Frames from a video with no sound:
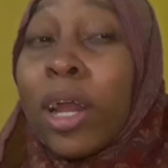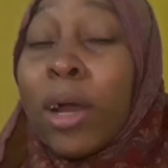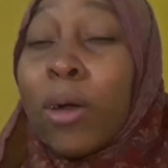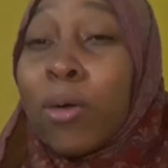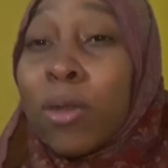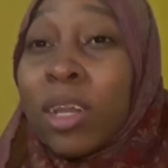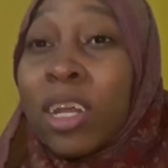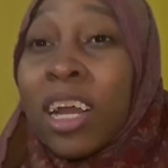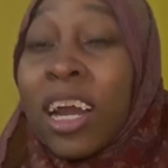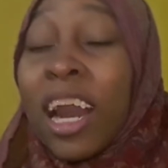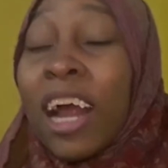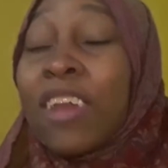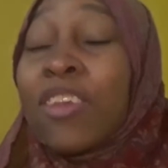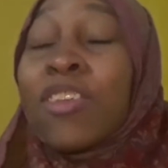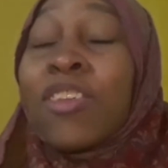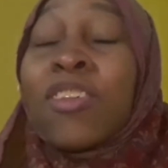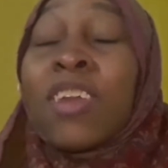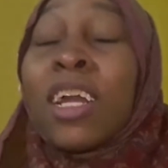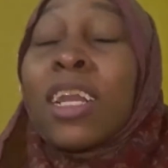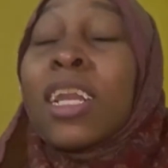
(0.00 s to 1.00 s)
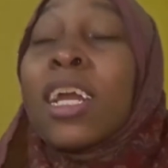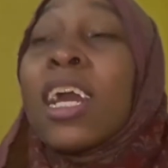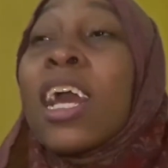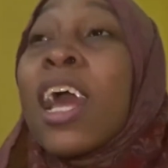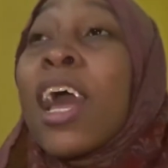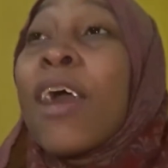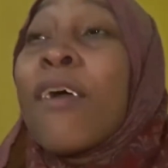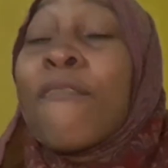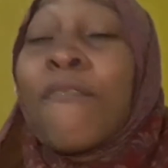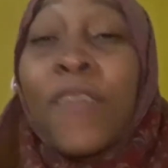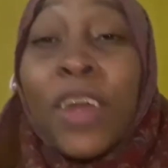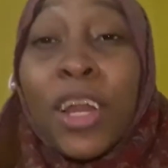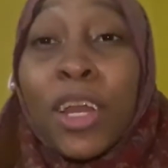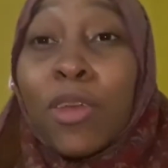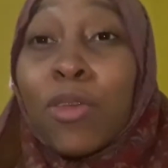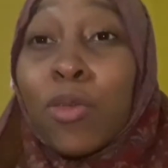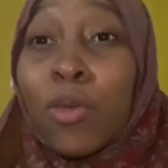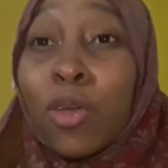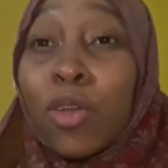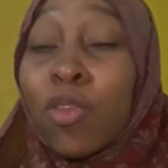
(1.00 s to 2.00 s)
hold the grudges, and very
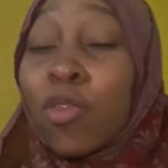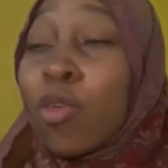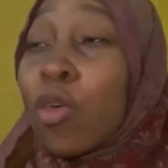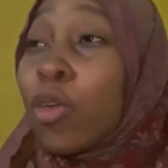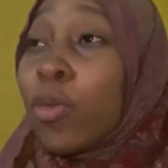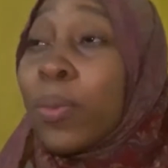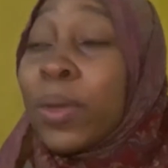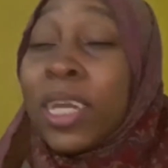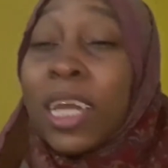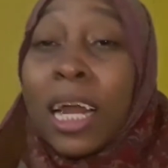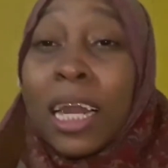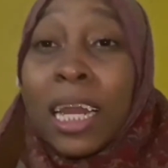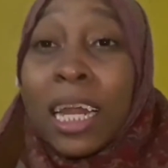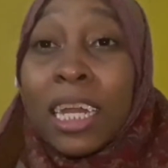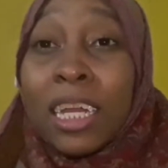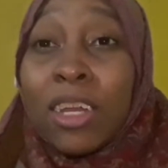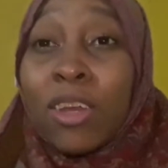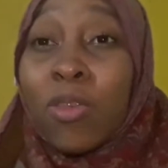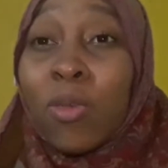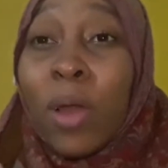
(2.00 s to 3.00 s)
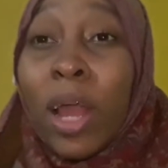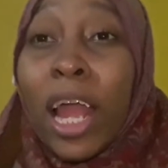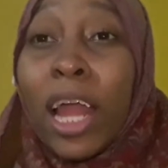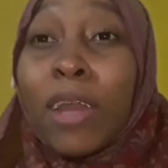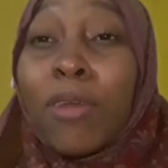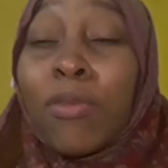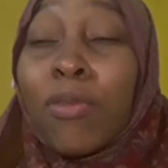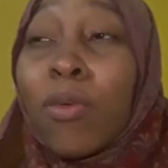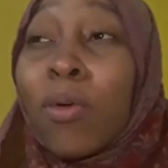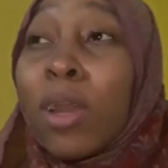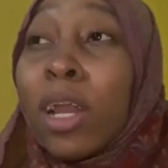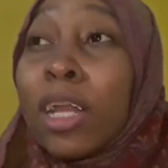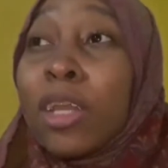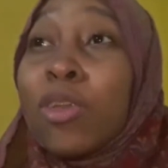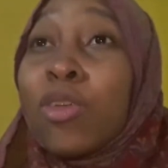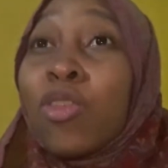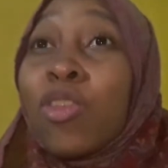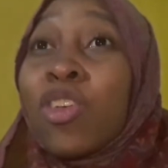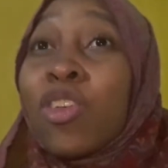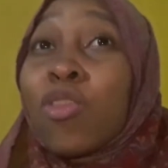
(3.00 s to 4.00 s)
soon it's going to be turned into hateful, and
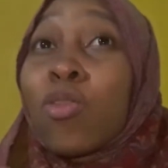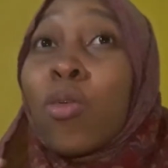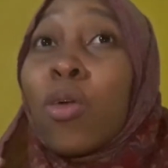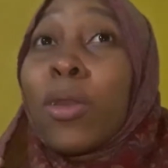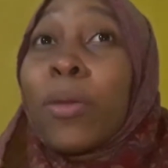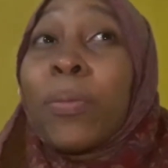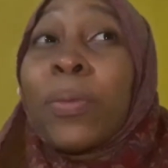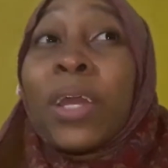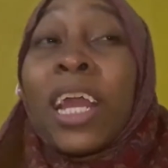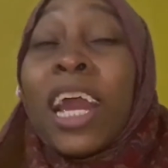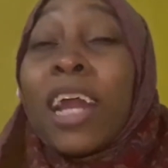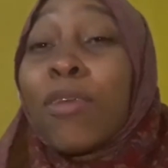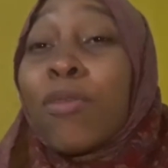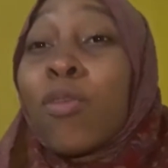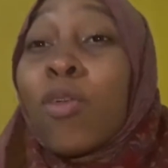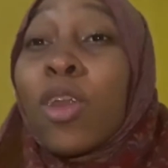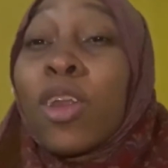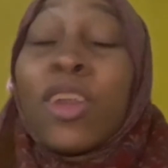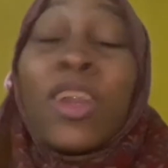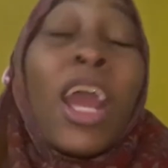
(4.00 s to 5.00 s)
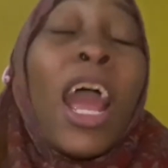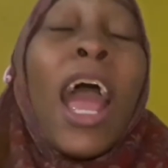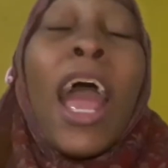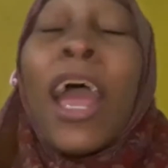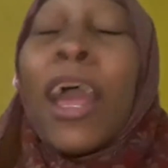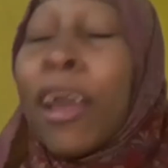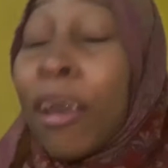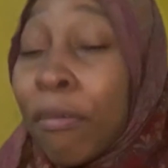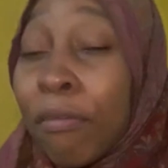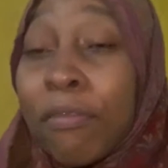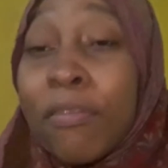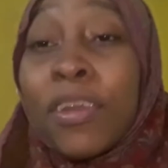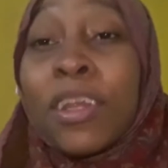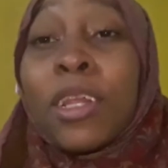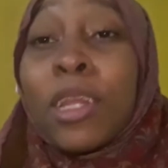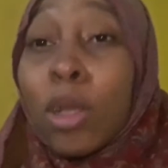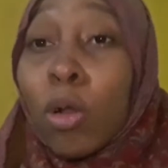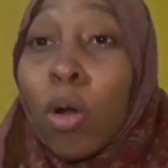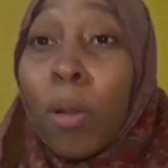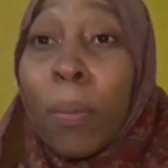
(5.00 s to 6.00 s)
you're just going to be hateful every
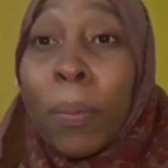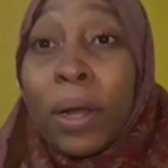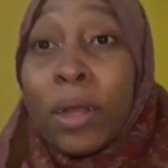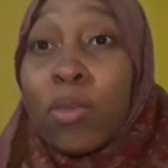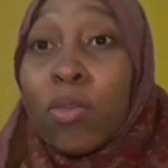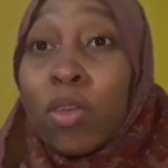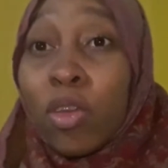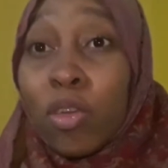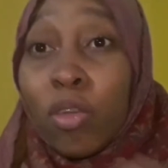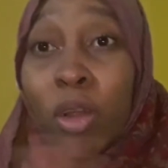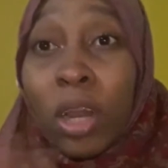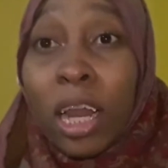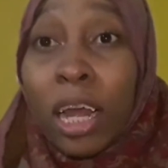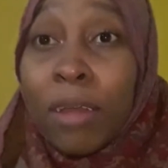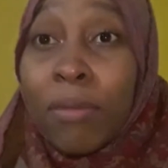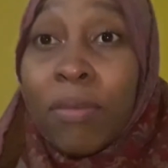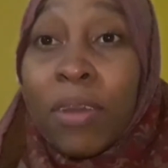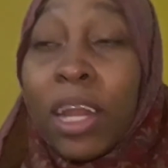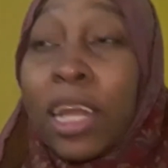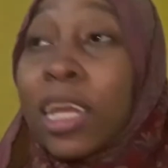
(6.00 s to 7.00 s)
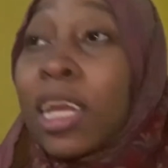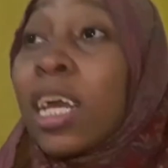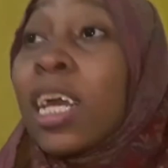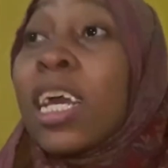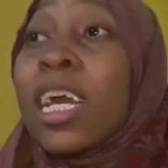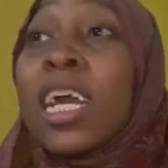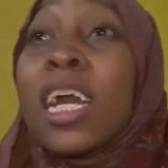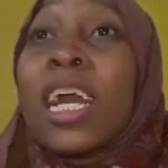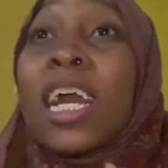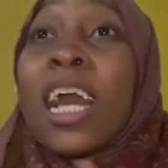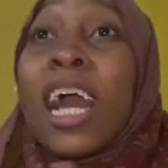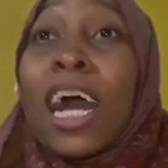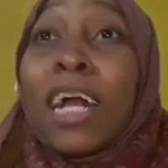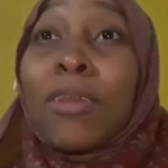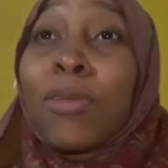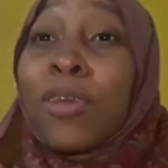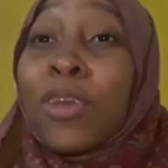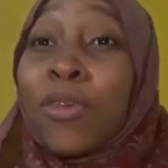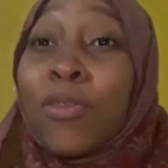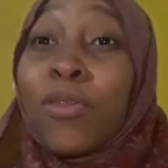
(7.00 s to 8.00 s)
single person in your life. Like
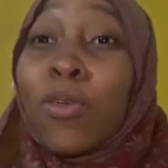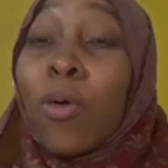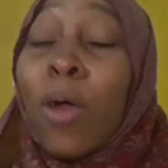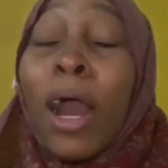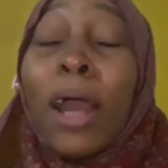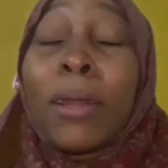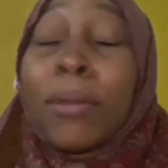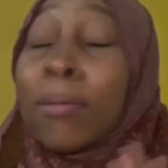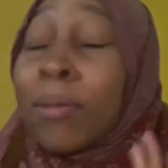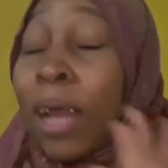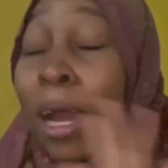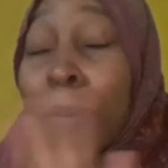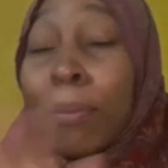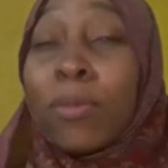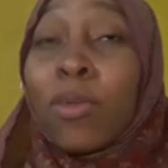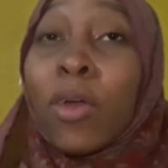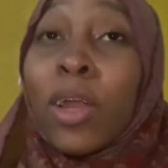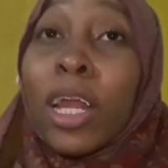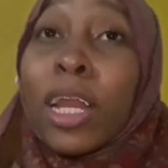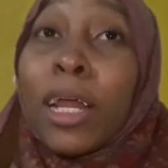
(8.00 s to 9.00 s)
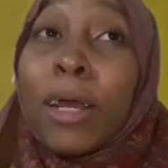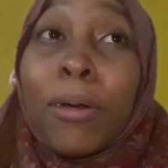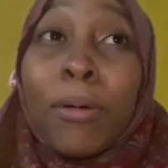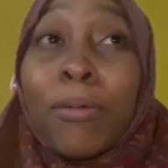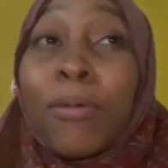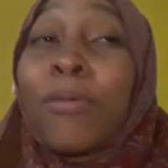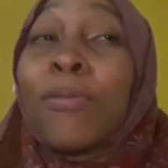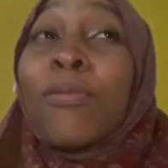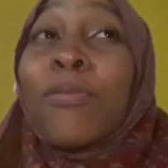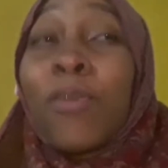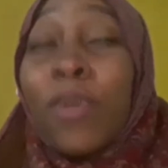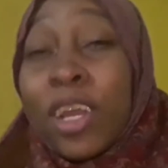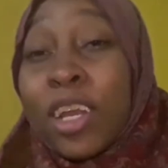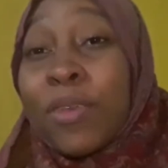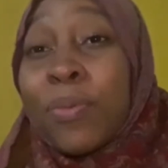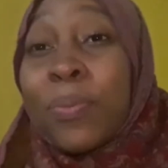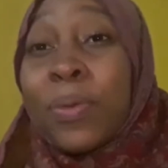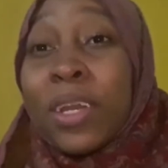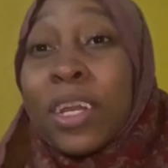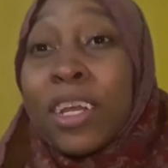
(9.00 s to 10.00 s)
if I'm talking for
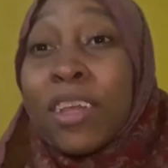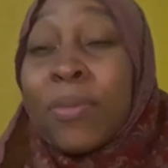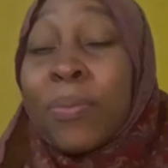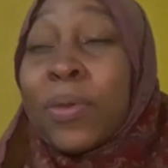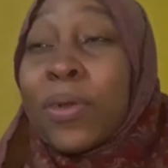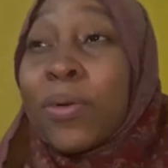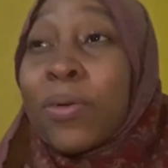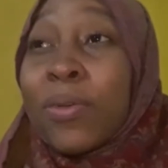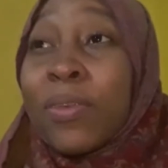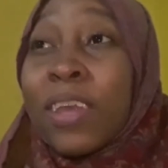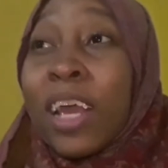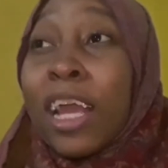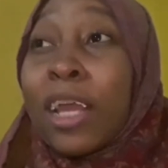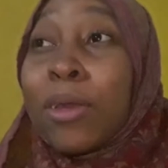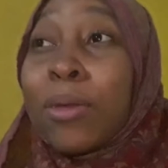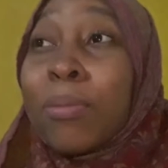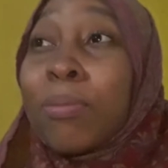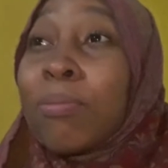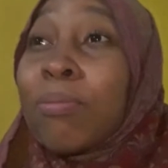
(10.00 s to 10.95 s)
experience, because I